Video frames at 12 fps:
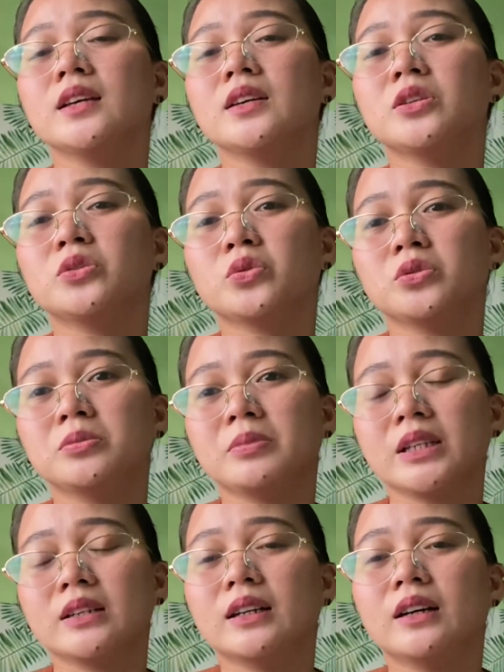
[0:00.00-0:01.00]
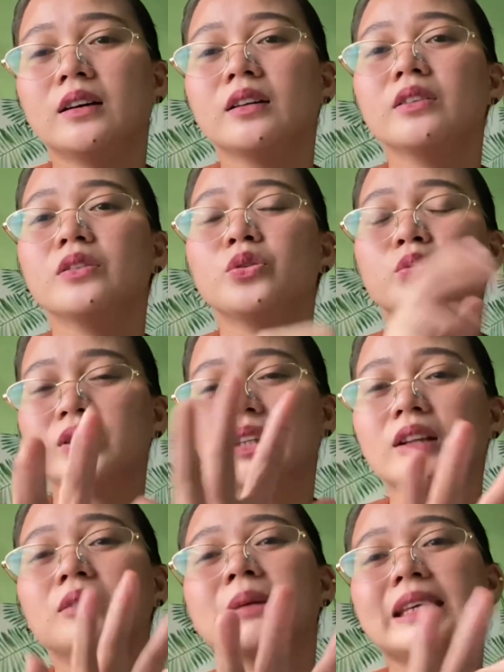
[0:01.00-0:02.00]
he told me nga, don't
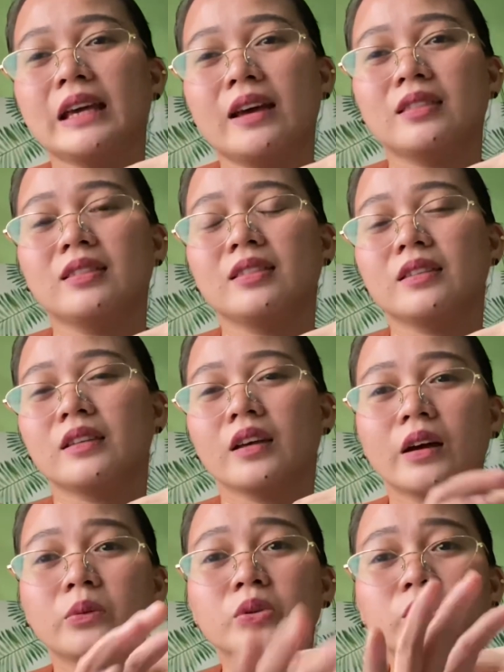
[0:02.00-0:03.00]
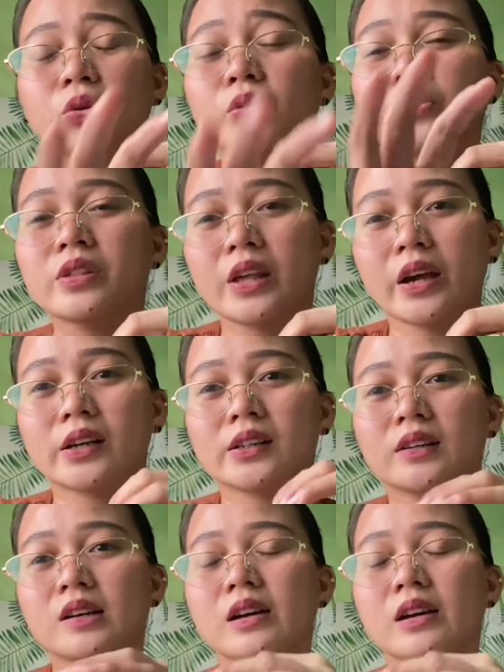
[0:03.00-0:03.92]
tell me yet, I will go there.